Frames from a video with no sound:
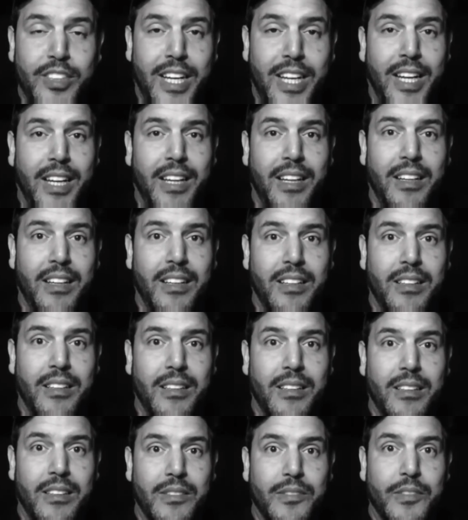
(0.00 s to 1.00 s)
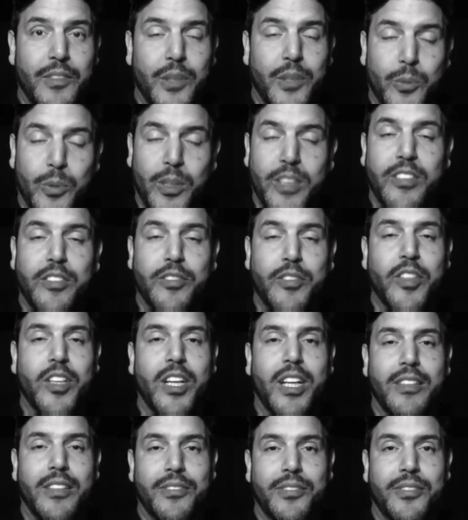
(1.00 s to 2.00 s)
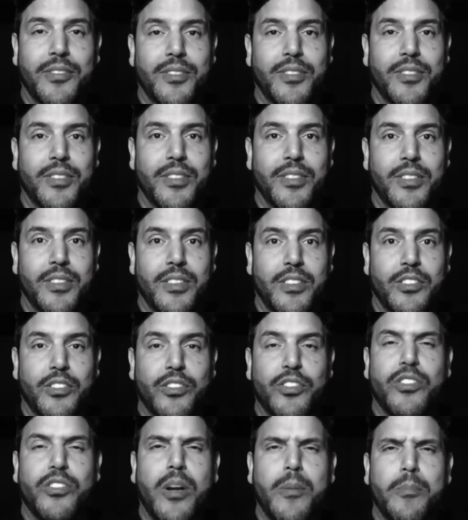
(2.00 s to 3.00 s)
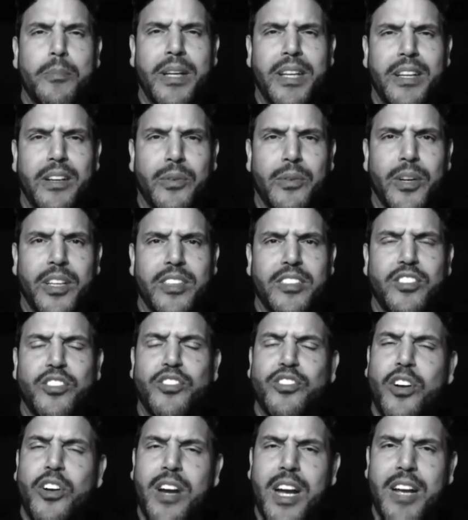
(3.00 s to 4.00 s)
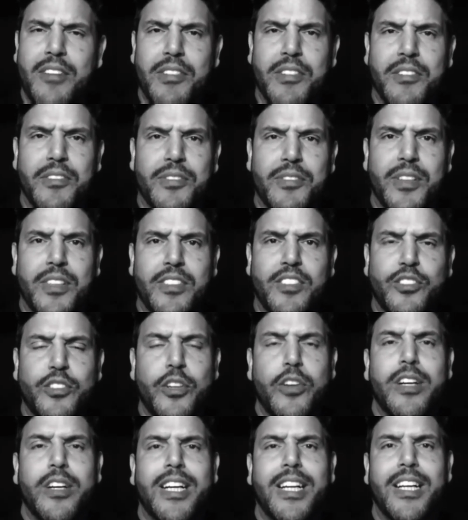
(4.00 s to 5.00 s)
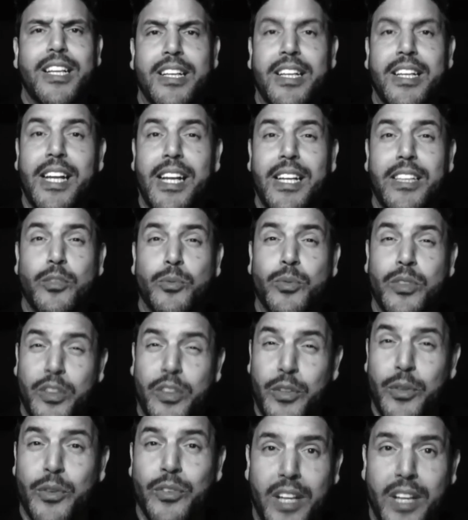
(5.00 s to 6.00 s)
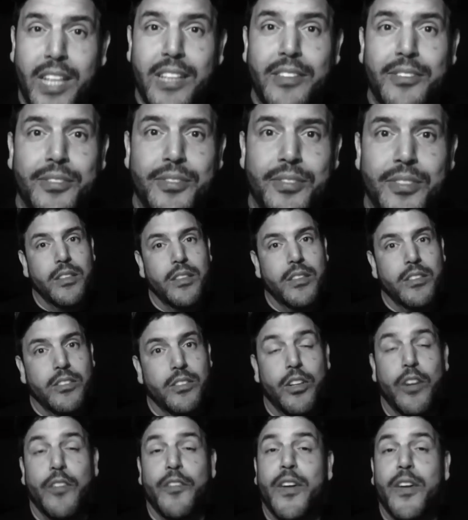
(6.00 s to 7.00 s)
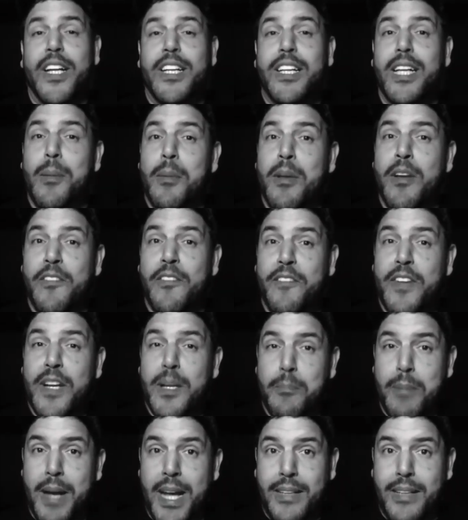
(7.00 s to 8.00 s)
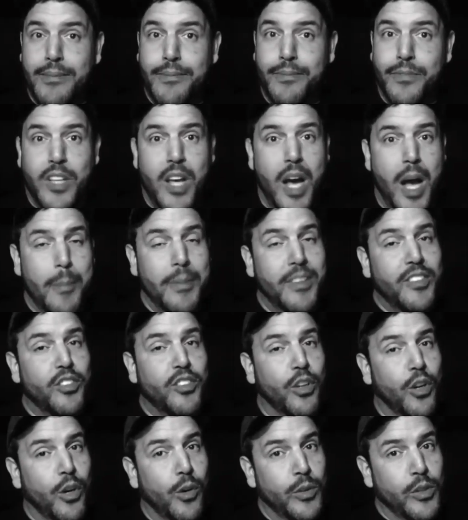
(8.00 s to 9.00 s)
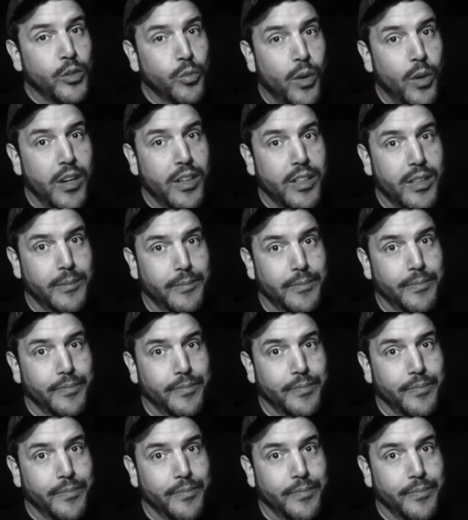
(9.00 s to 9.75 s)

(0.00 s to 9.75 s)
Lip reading: day for the rest of your life. So start being crazy, start having fun, start getting engaged with your life. So don't forget to give me your feedback. Comments are always welcome.